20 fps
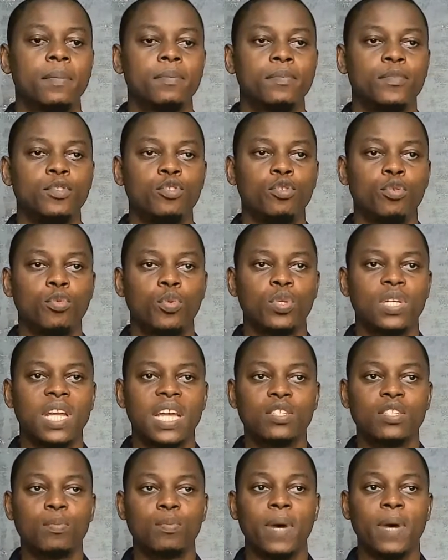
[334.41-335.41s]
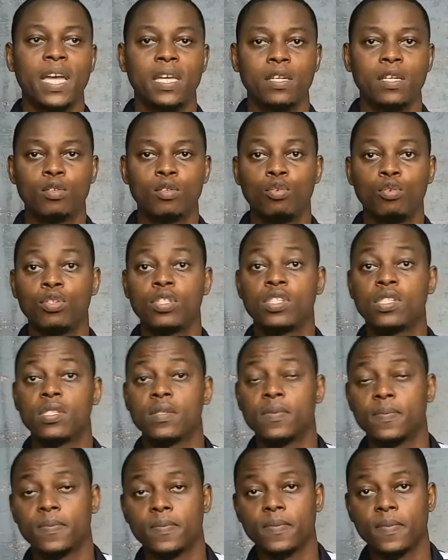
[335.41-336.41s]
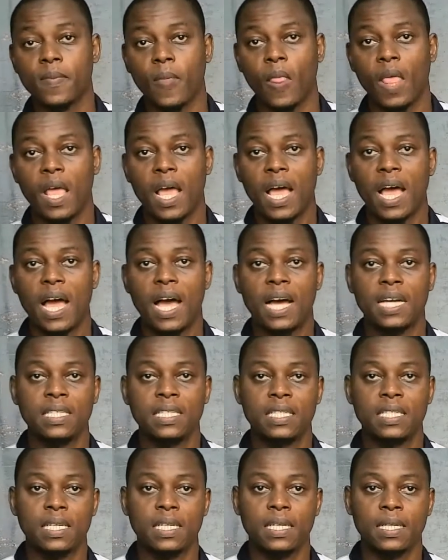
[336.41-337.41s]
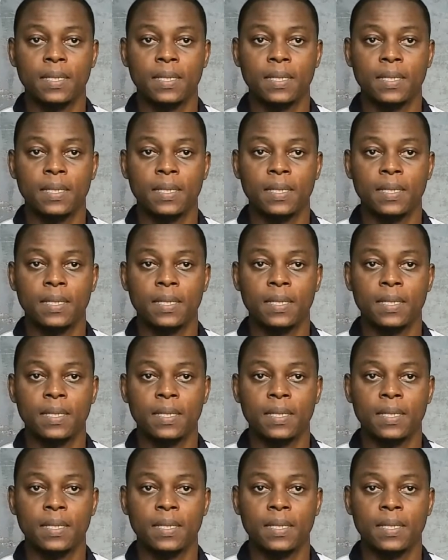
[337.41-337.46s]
you would like to buy goods and